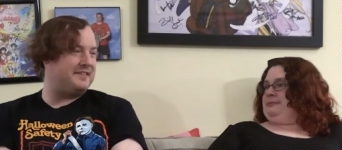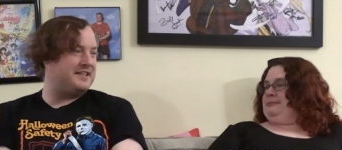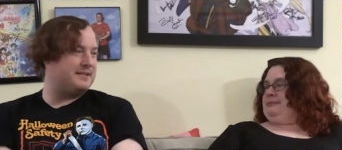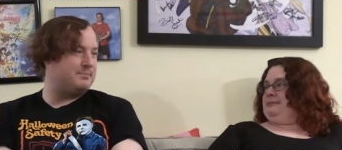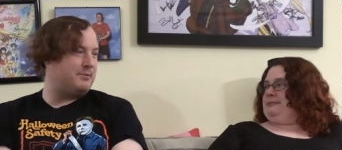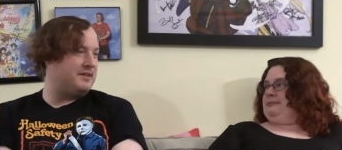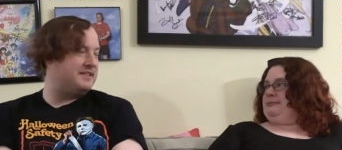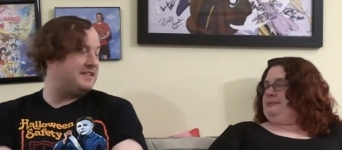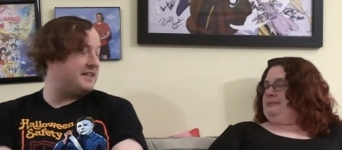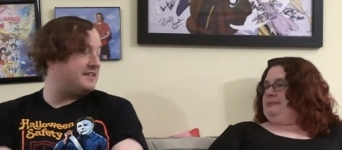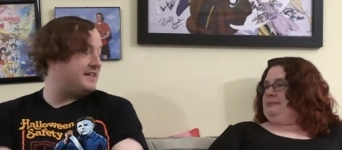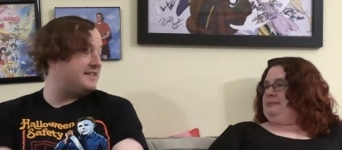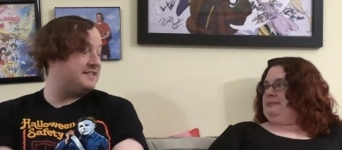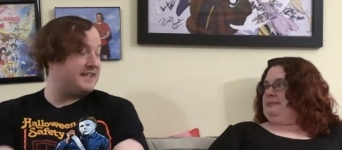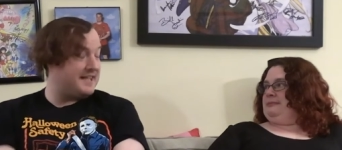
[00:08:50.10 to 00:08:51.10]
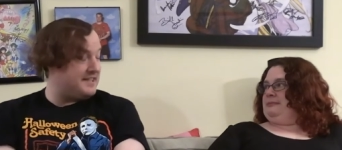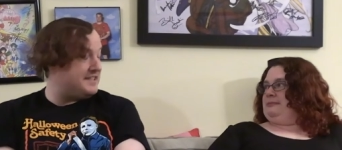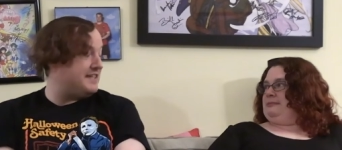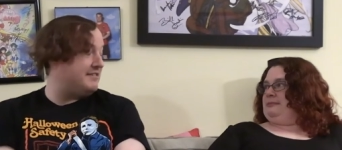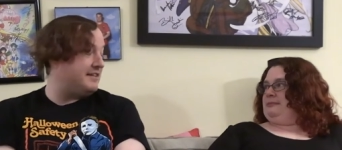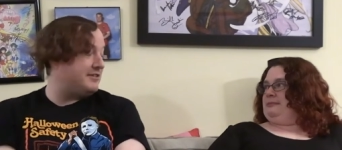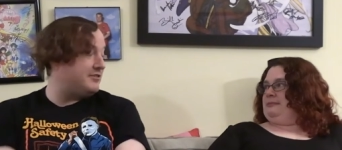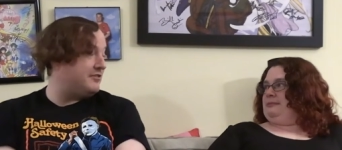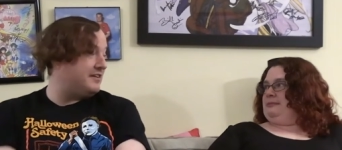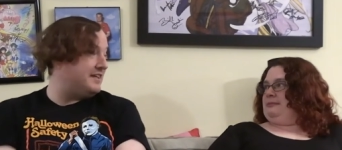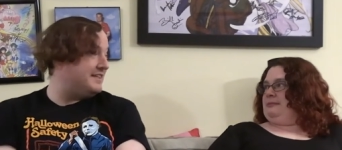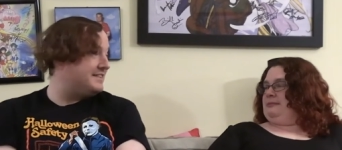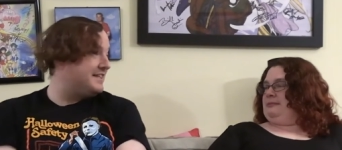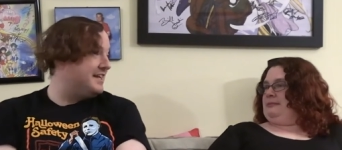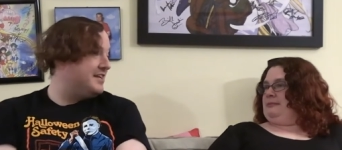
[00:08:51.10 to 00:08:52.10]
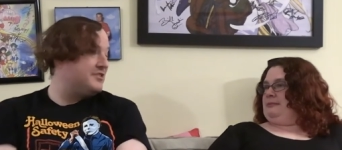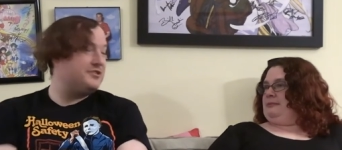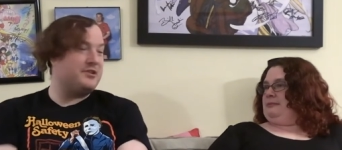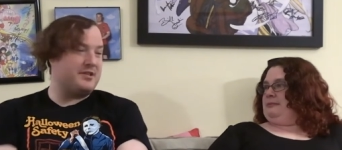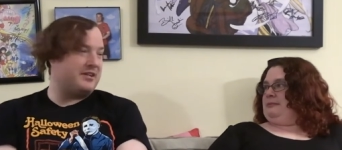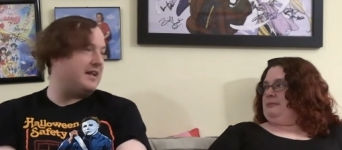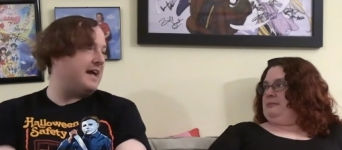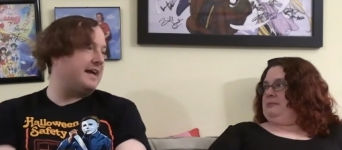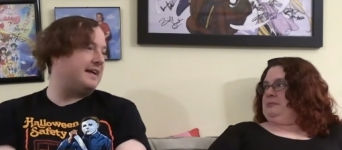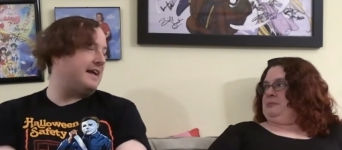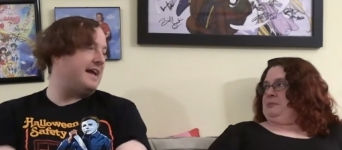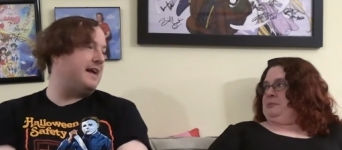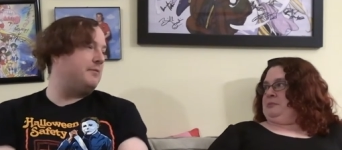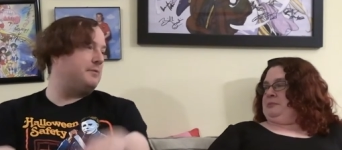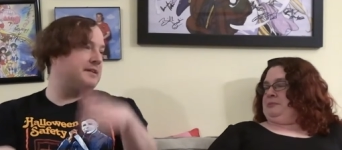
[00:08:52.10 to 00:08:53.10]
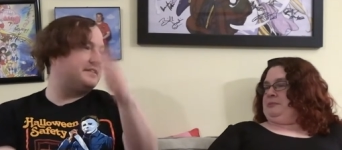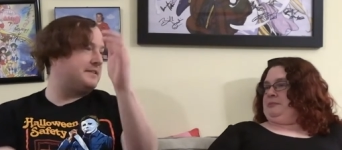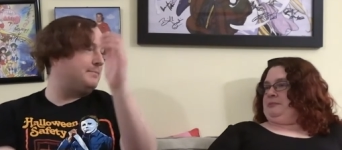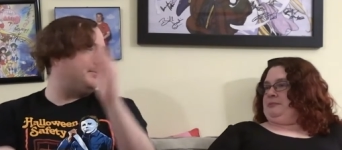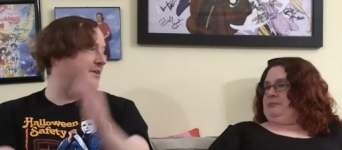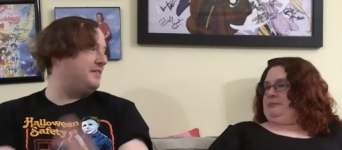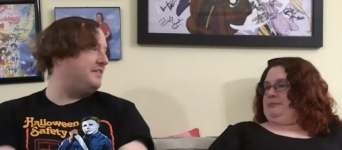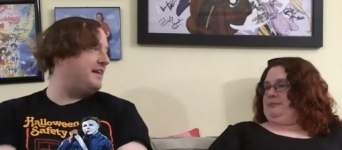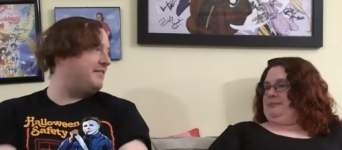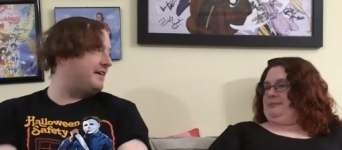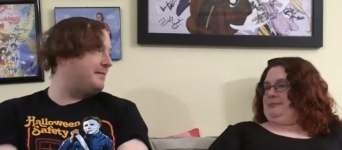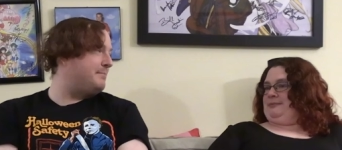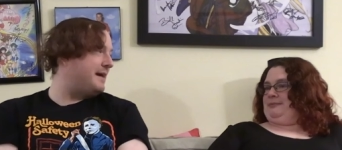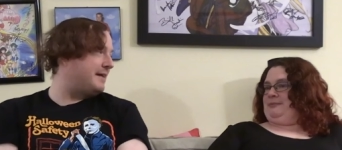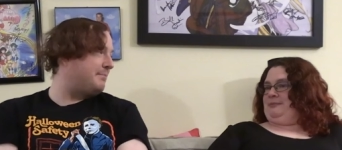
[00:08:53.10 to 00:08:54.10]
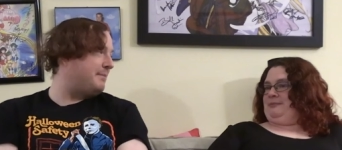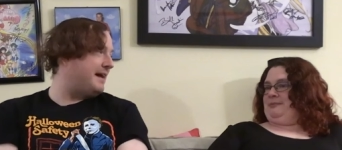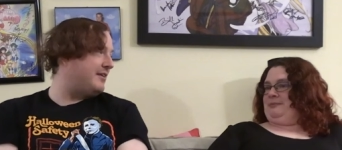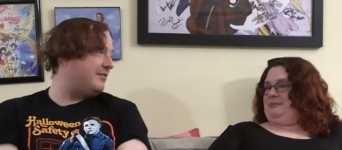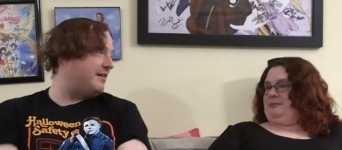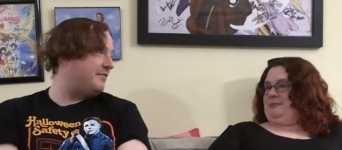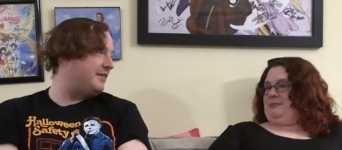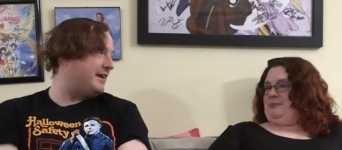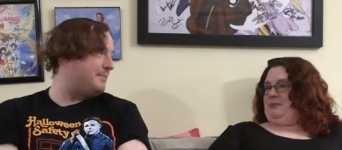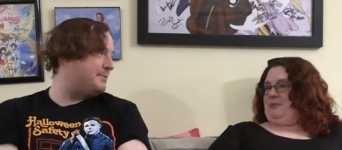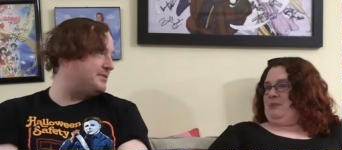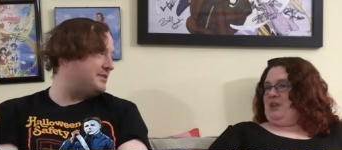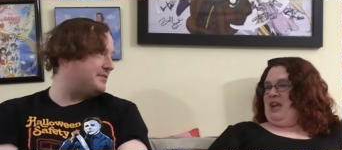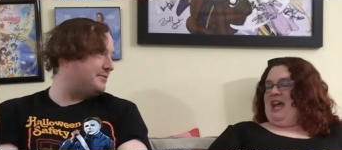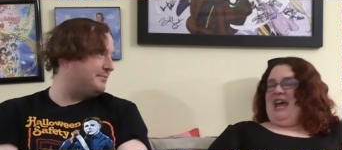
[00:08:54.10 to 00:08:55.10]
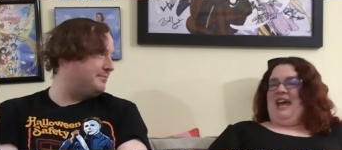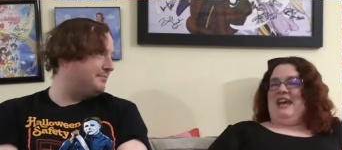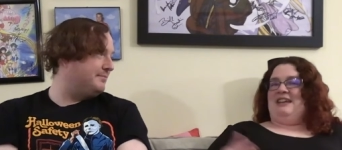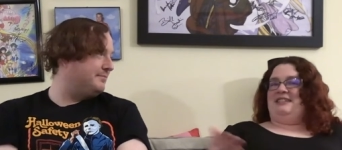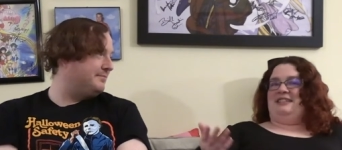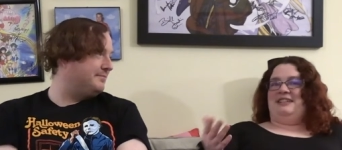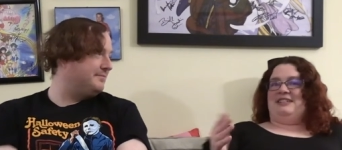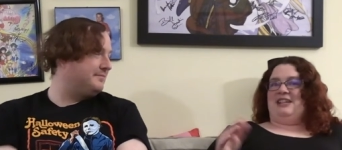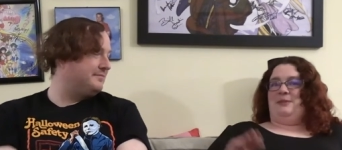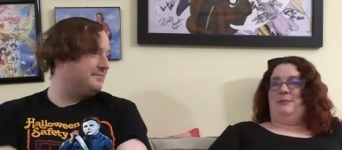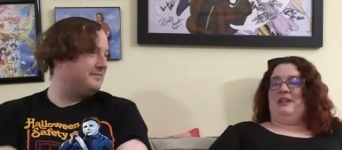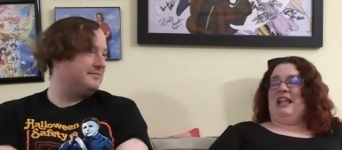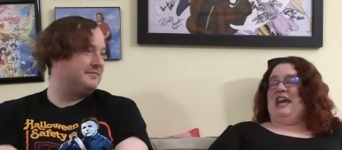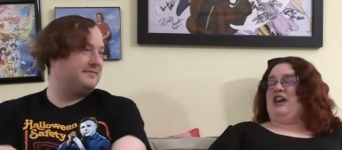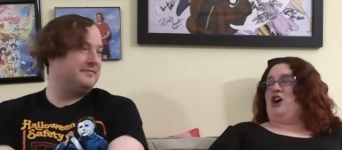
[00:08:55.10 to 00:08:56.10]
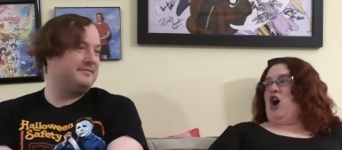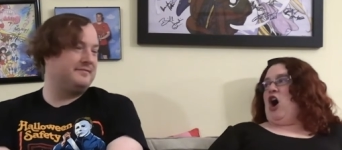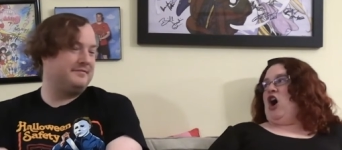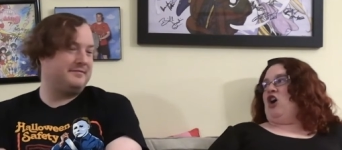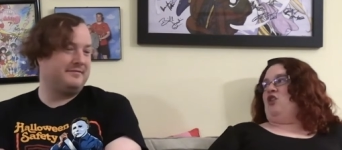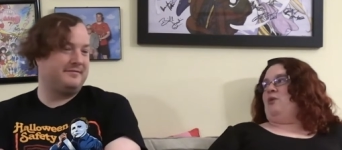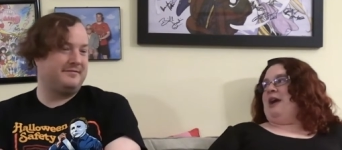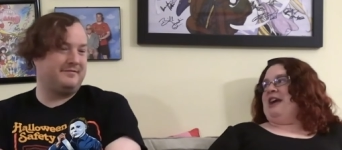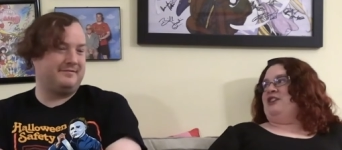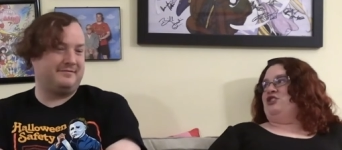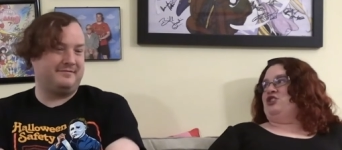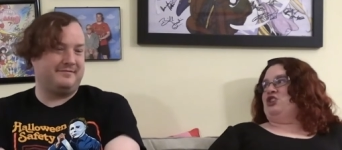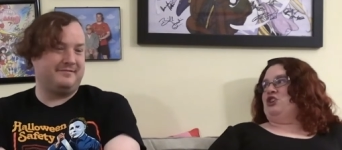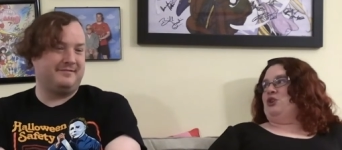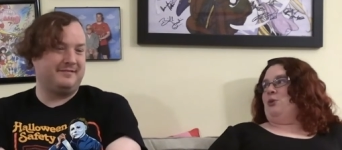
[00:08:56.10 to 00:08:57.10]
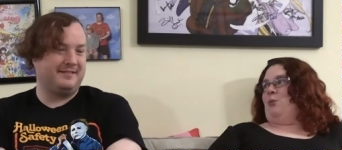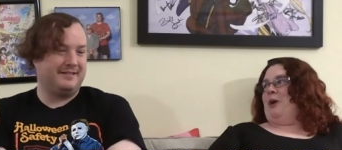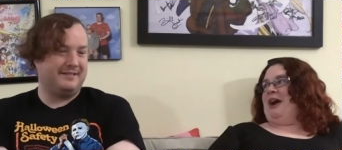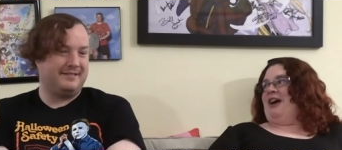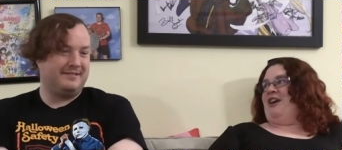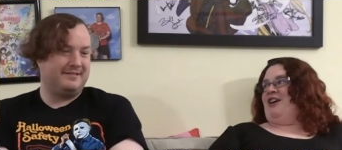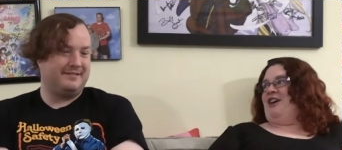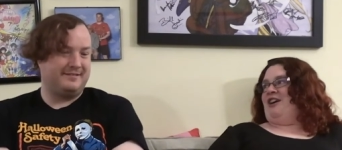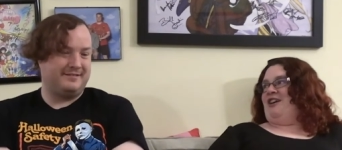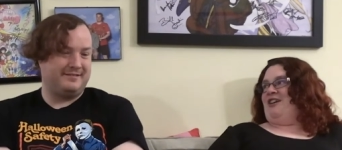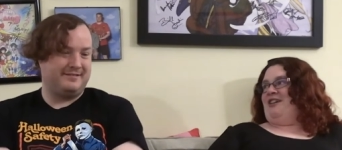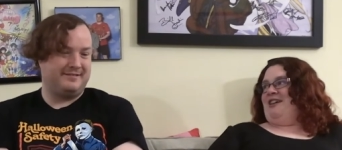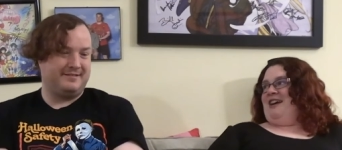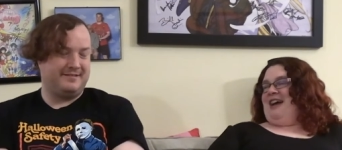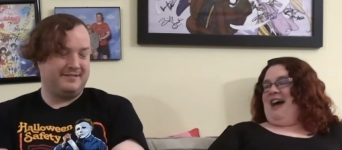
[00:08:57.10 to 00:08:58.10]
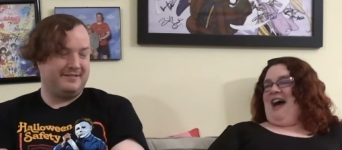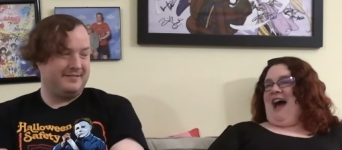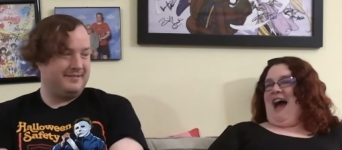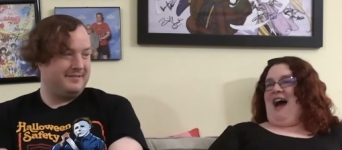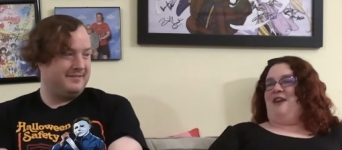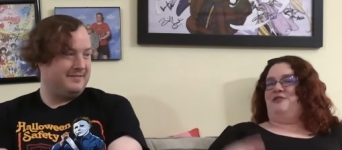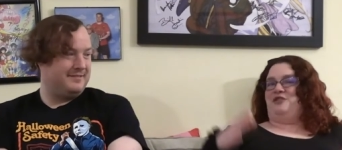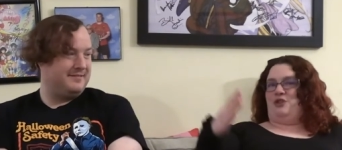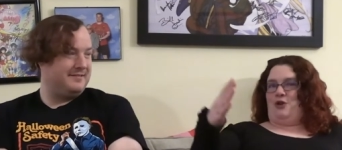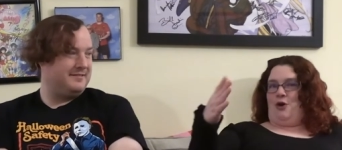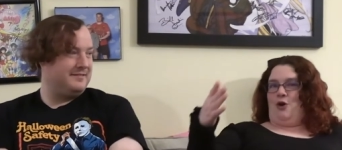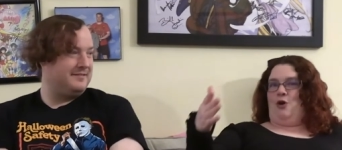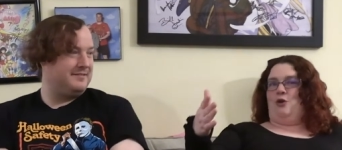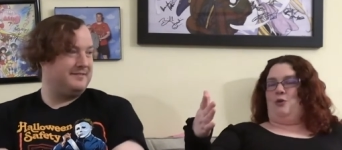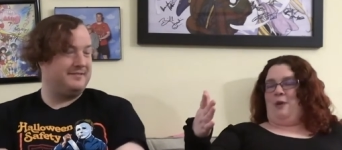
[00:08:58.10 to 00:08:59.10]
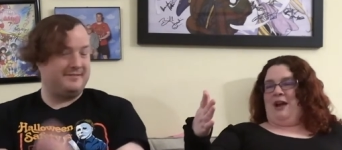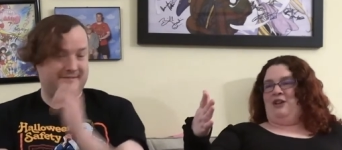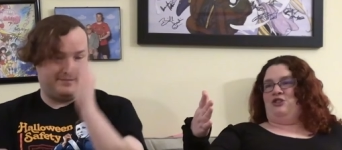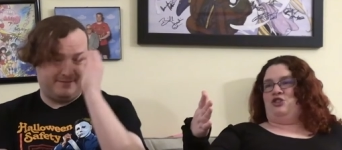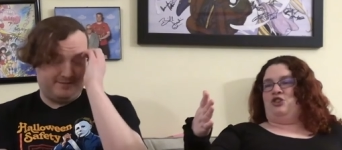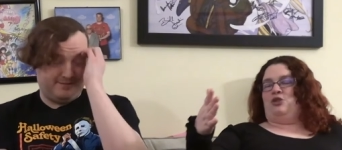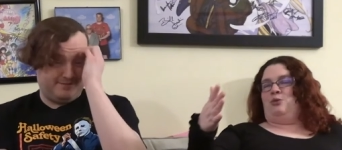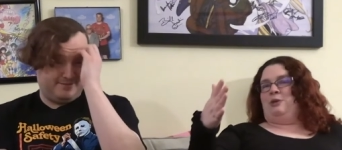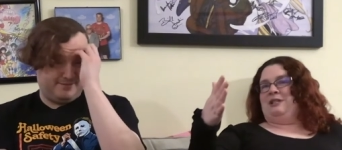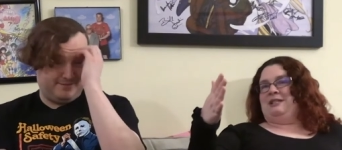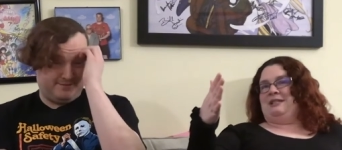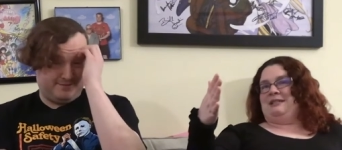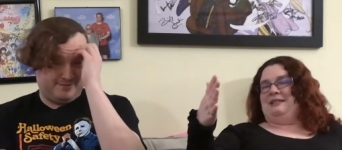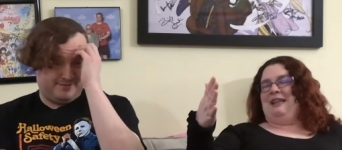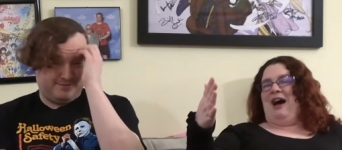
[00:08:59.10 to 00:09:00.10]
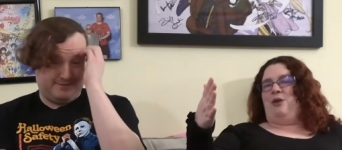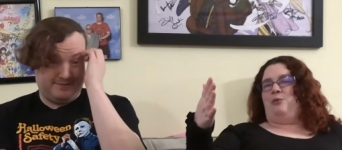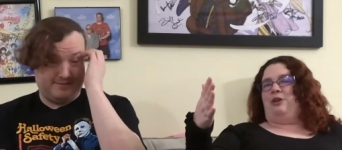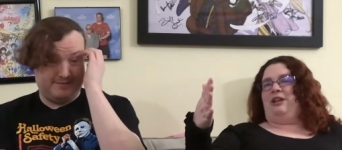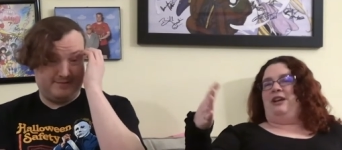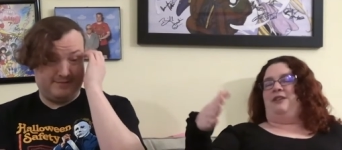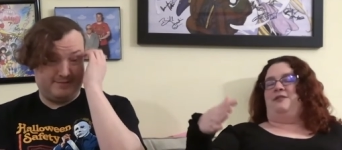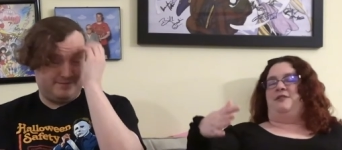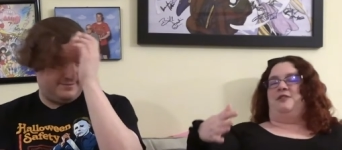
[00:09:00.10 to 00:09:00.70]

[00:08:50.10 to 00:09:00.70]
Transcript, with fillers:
Speaker 1: at this point, Sentai's not selling toys. So they're like, eh, what's the point of having a mech battle every episode?
Speaker 2: Is this going to be like Car Ranger, where after O-Ranger was not really a